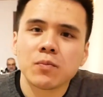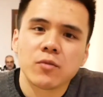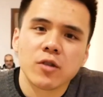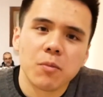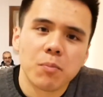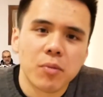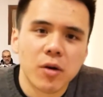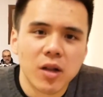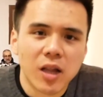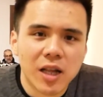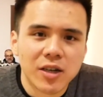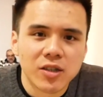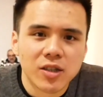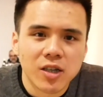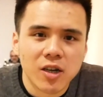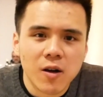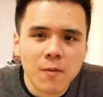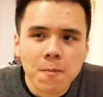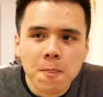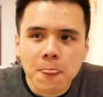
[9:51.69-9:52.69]
The
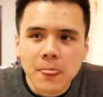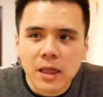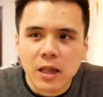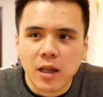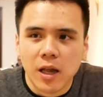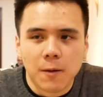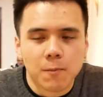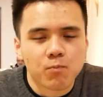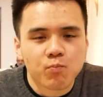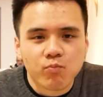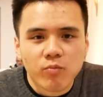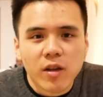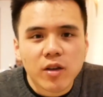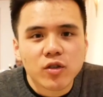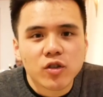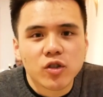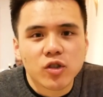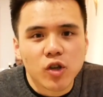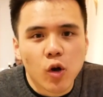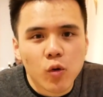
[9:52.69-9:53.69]
polenta
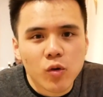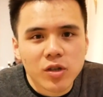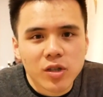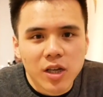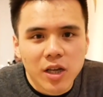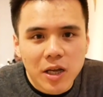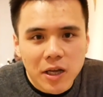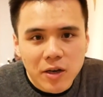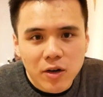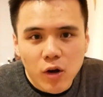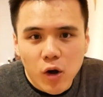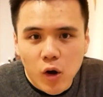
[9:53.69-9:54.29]
soaks in